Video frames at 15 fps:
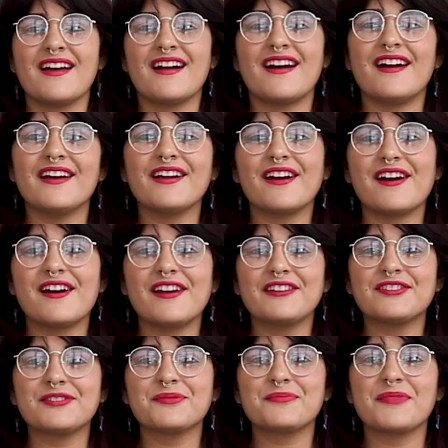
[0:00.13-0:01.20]
Hi
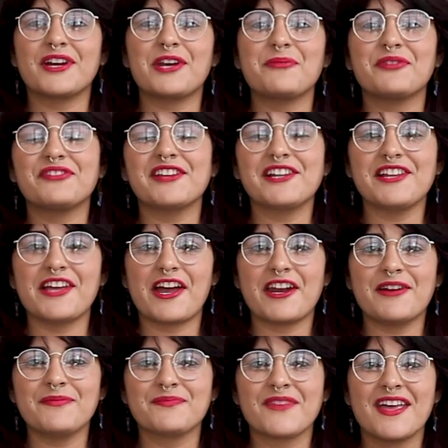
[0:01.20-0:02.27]
guys, my name is
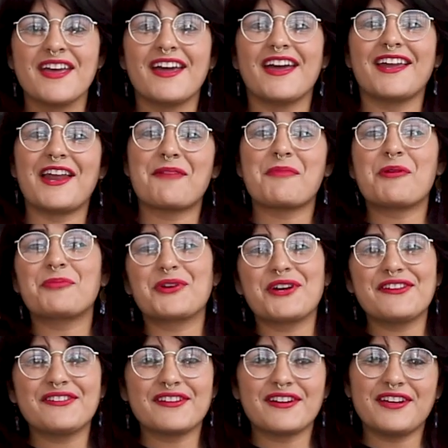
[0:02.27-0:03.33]
Lilliana and I'm a
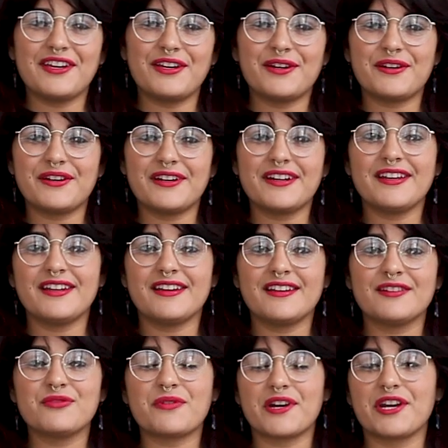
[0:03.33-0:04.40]
barista here
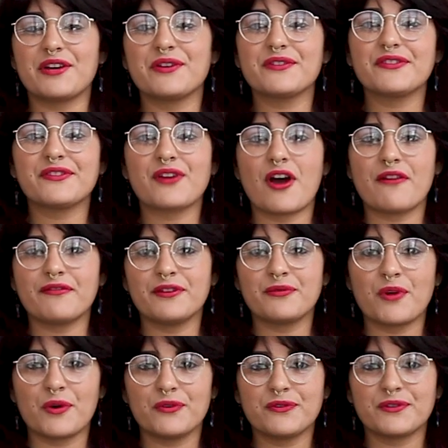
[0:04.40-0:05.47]
in Greater Goods Coffee
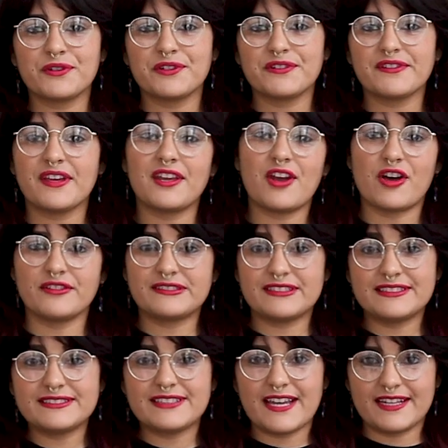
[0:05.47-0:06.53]
Roasters in
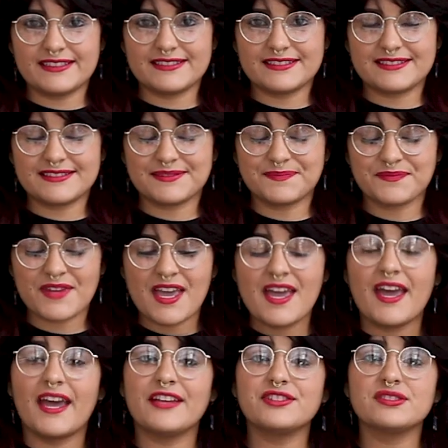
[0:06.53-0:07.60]
Austin, Texas.
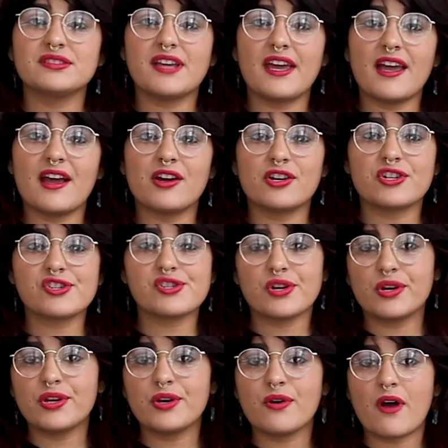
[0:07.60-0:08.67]
And today I'm going to show
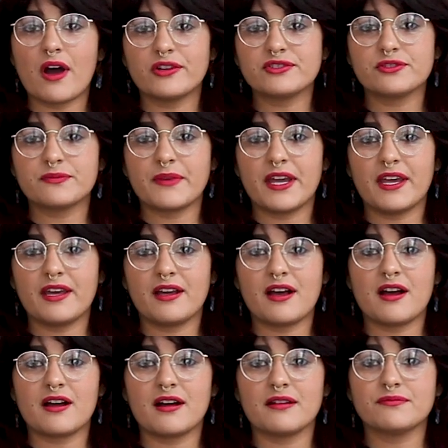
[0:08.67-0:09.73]
you how to make
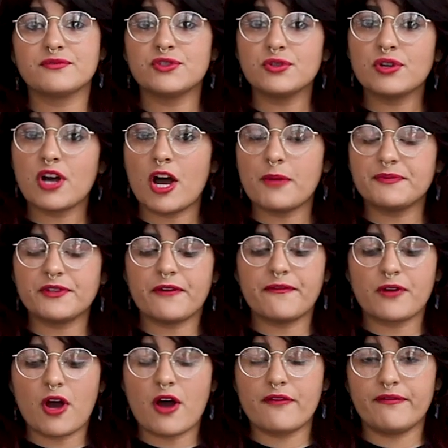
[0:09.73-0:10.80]
2 cups of
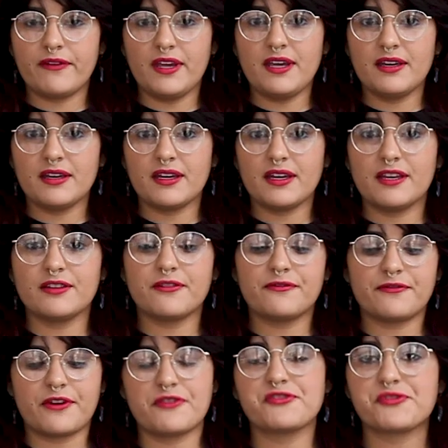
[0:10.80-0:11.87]
coffee in the
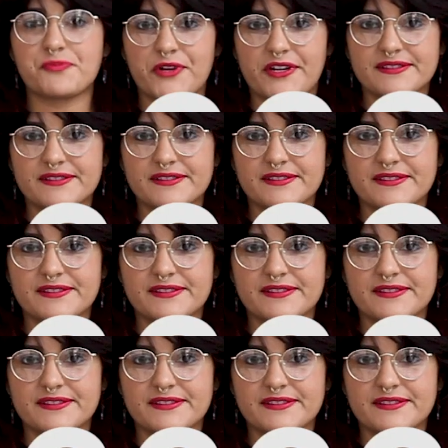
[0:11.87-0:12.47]
French press.